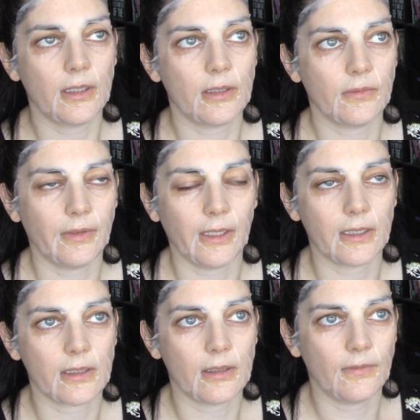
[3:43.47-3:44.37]
I don't feel like
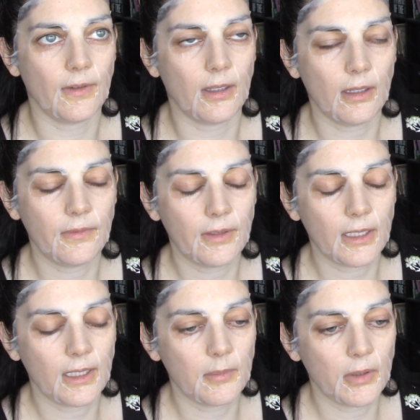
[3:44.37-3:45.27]
it's gonna fall off at
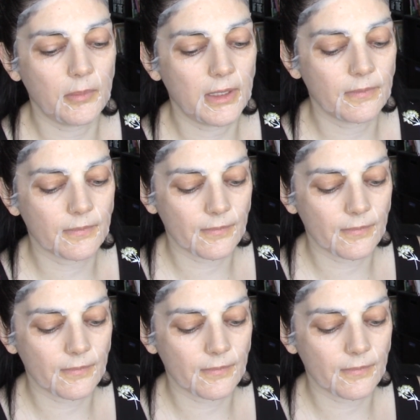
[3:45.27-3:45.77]
any moment.